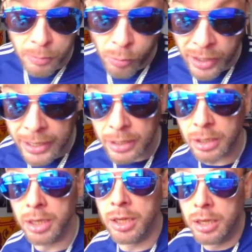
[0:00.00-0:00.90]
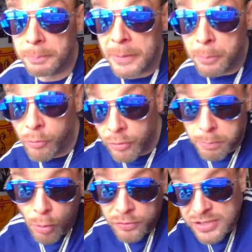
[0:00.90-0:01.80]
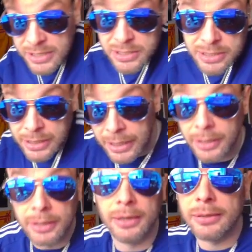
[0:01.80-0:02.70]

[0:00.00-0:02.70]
we'll get people from both sides of the...